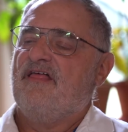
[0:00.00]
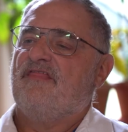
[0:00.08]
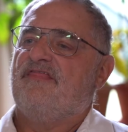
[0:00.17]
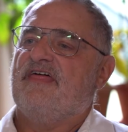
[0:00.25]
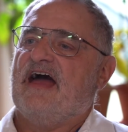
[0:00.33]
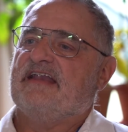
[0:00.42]

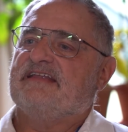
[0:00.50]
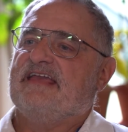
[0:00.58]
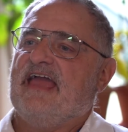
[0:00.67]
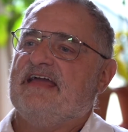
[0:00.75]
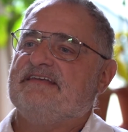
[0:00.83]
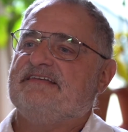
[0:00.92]
that
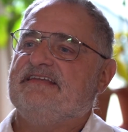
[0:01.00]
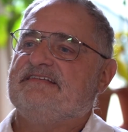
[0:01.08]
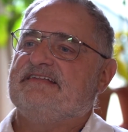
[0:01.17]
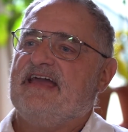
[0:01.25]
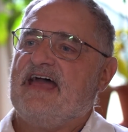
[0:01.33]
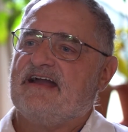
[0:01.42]
can
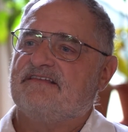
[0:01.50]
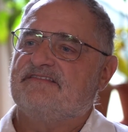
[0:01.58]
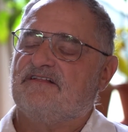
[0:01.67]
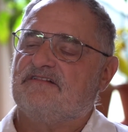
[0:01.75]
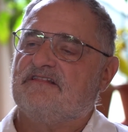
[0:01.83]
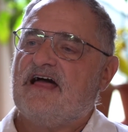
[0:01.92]
detect
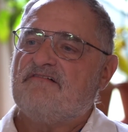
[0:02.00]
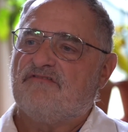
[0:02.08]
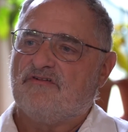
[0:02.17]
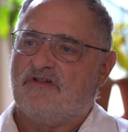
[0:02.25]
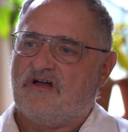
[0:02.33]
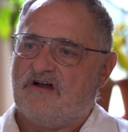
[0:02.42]
the
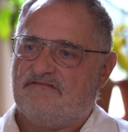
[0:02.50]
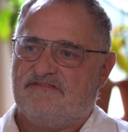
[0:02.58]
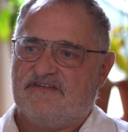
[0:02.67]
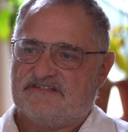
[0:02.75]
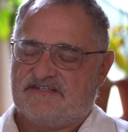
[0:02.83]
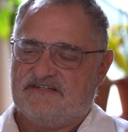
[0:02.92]
level of
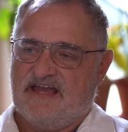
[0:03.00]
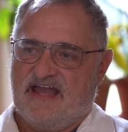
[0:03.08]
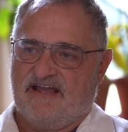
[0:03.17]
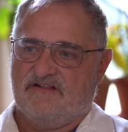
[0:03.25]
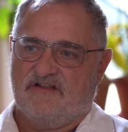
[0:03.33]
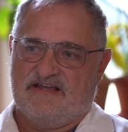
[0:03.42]
this
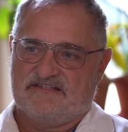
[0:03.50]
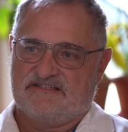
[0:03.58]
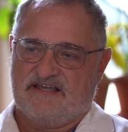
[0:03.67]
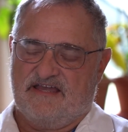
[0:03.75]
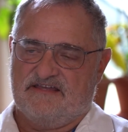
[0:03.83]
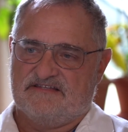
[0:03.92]

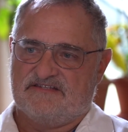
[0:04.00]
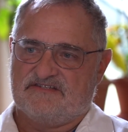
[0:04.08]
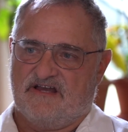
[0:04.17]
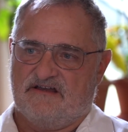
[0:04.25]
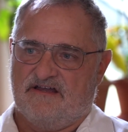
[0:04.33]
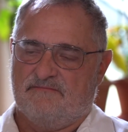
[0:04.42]
Nagalase
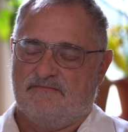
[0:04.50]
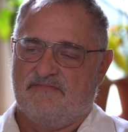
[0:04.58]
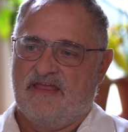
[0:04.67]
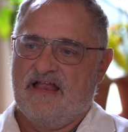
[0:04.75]
enzyme.